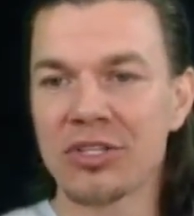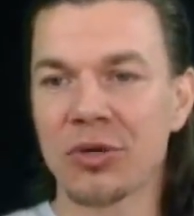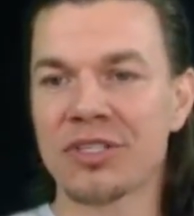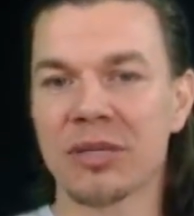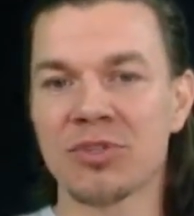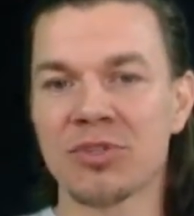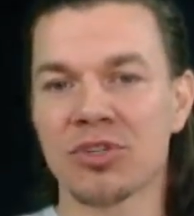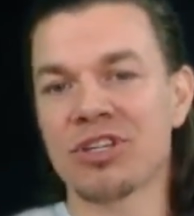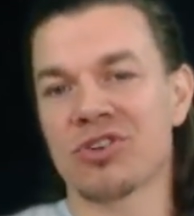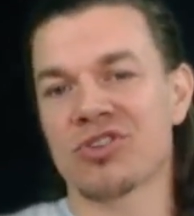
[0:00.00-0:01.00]
So in some
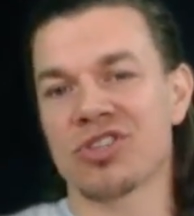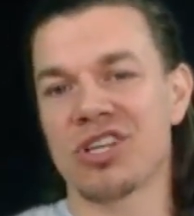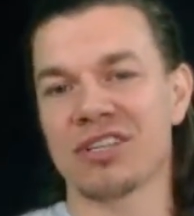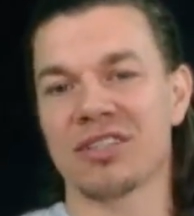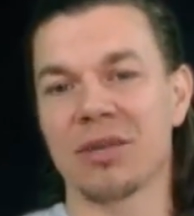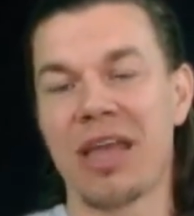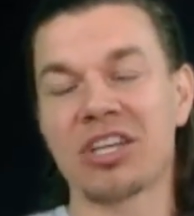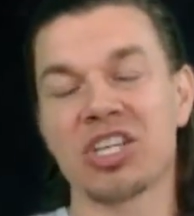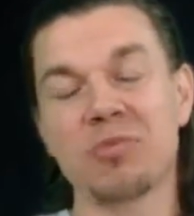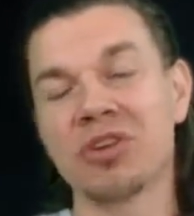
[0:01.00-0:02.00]
research suggests they
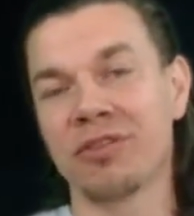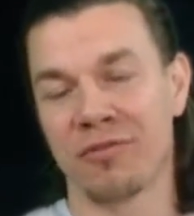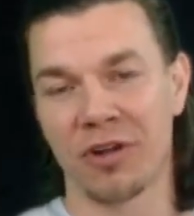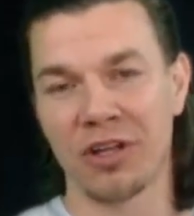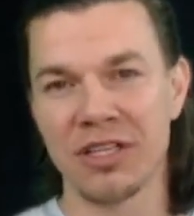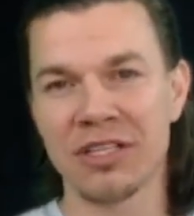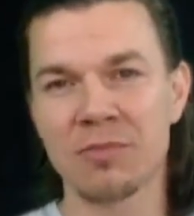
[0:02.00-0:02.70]
may actually be good for us.